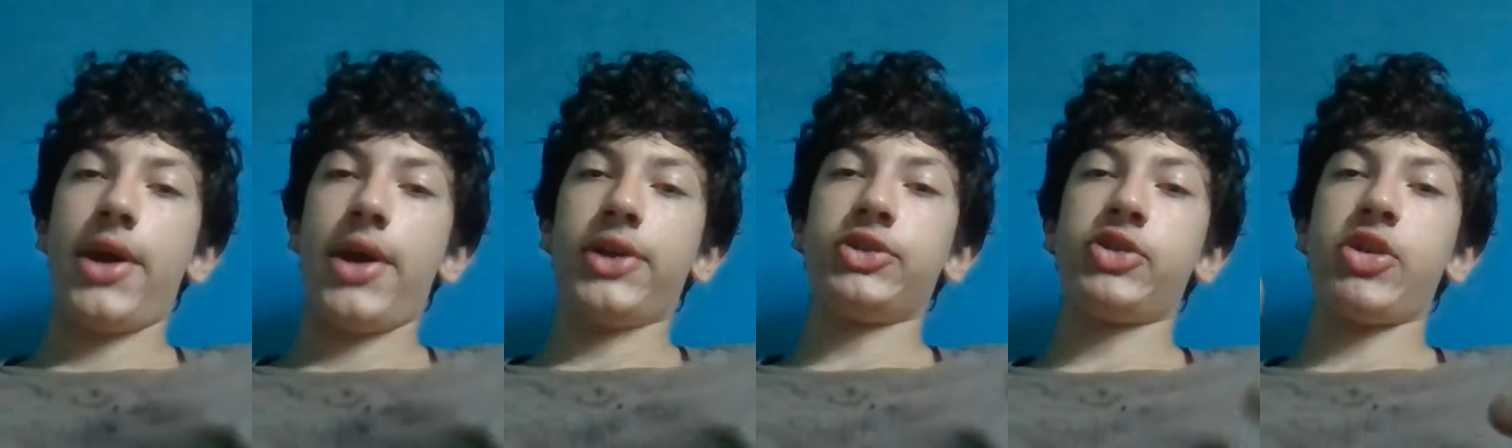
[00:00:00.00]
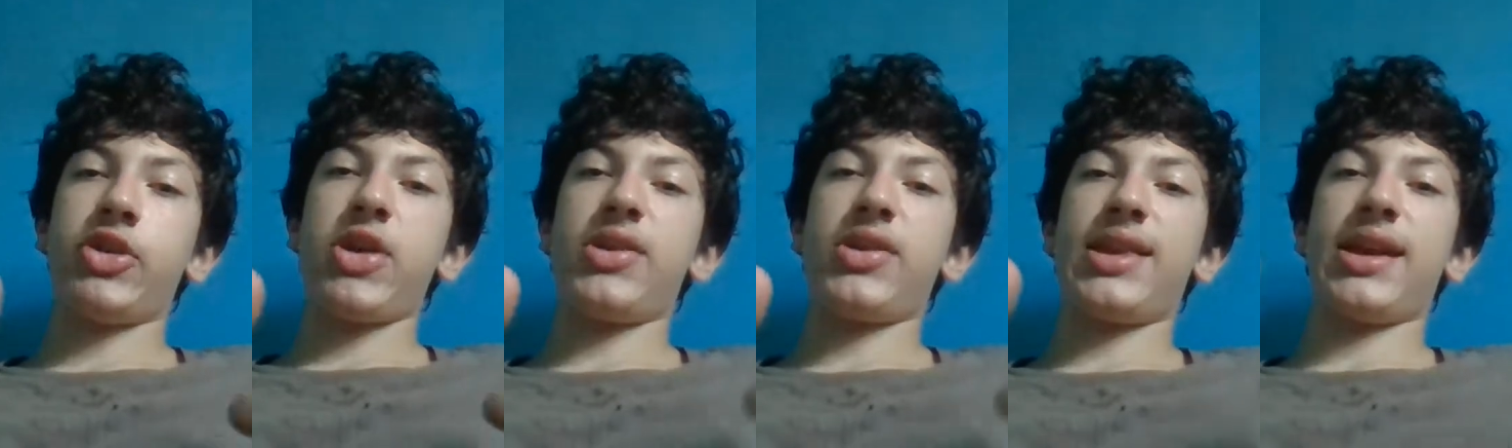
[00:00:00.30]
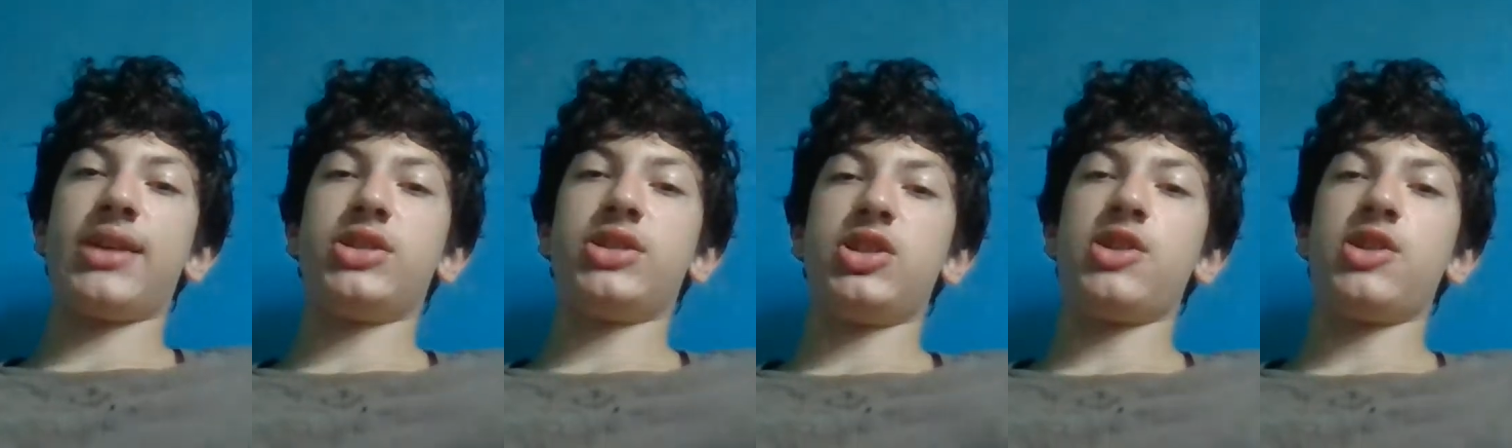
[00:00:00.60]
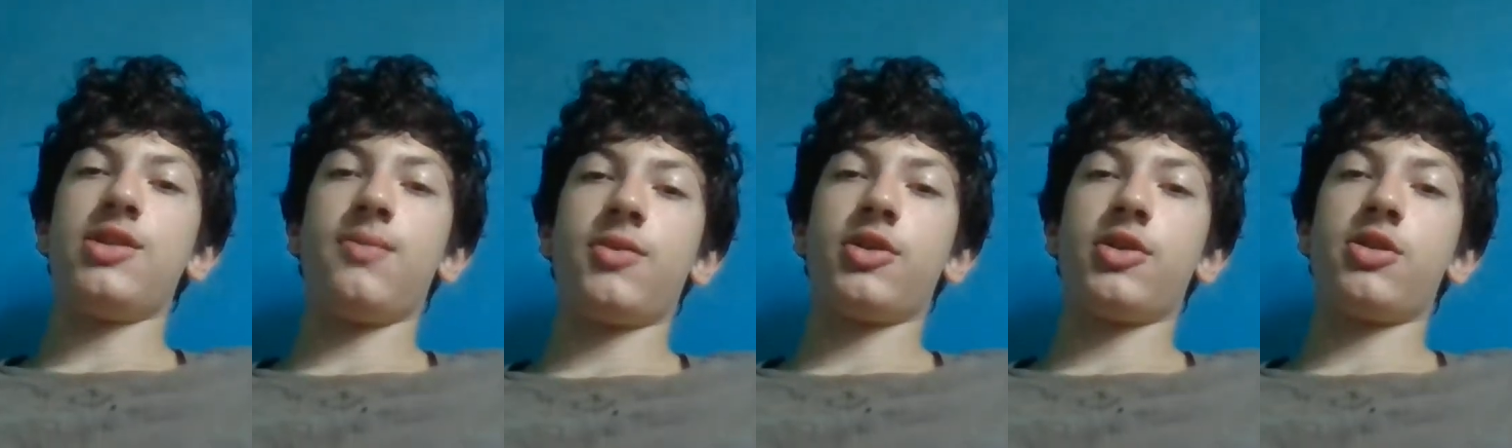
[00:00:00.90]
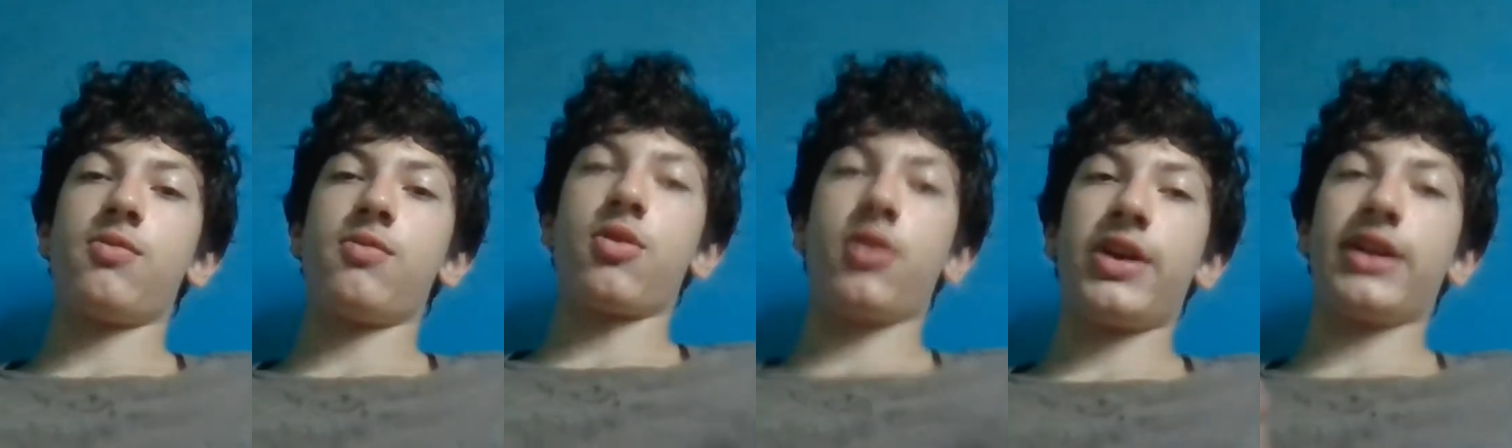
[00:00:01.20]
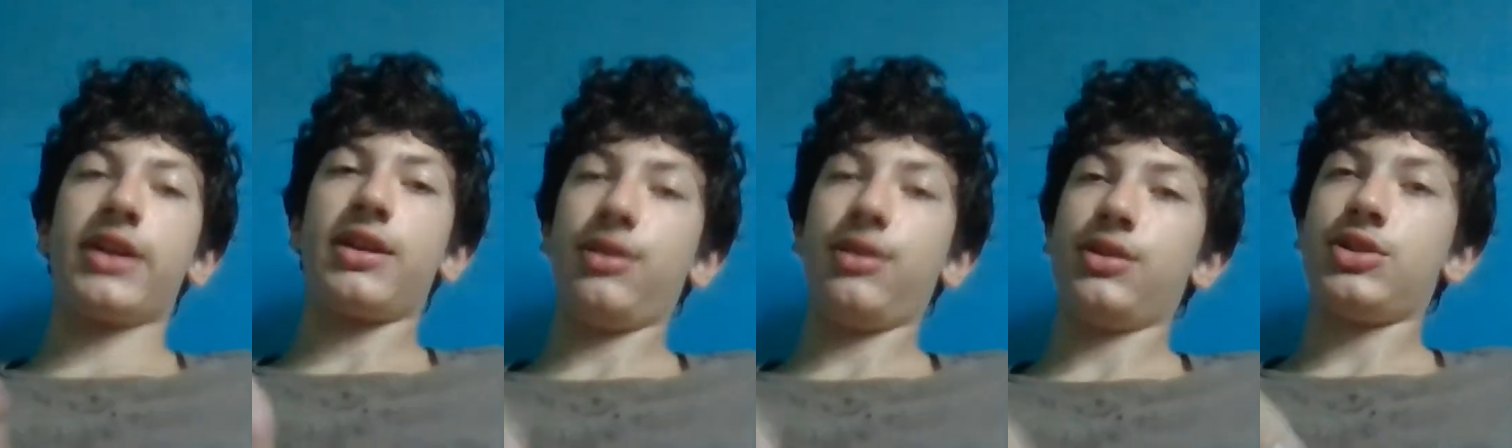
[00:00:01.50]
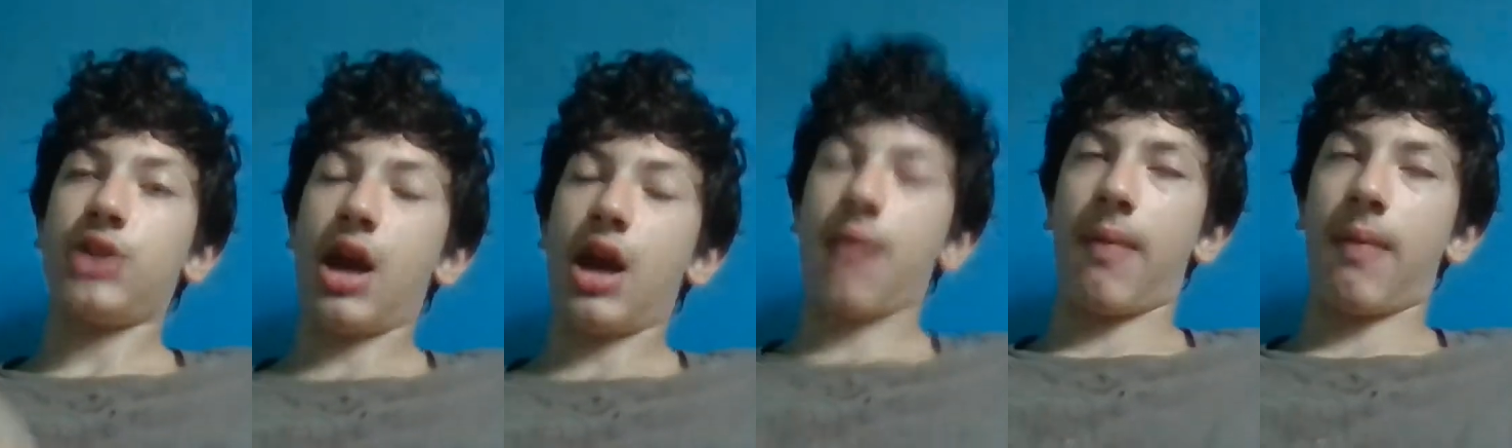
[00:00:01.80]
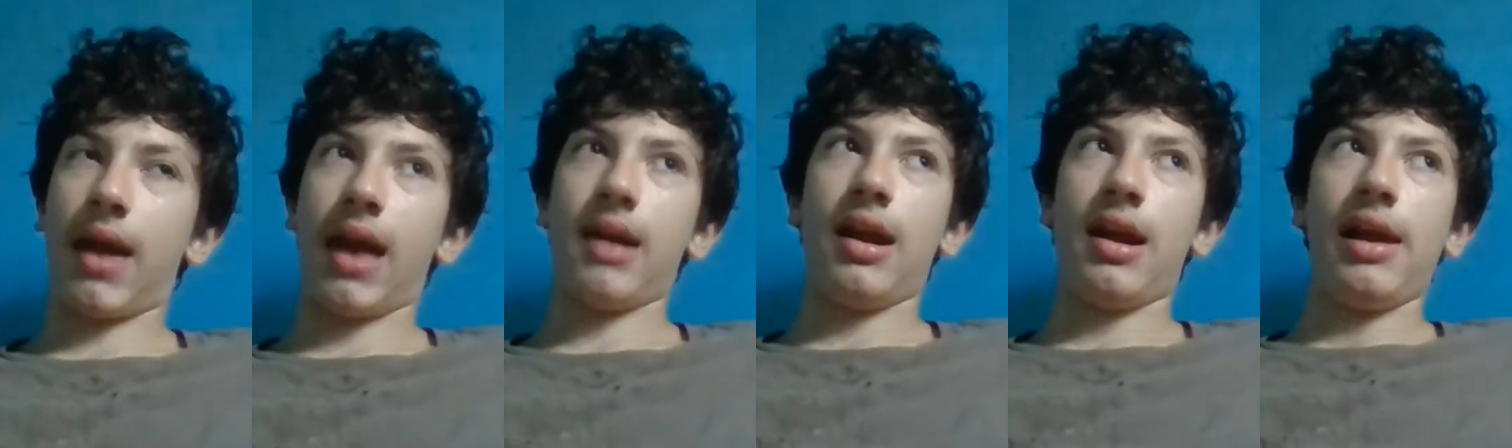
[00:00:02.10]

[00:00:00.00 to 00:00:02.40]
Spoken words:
So then they assume where you're more likely to shop at.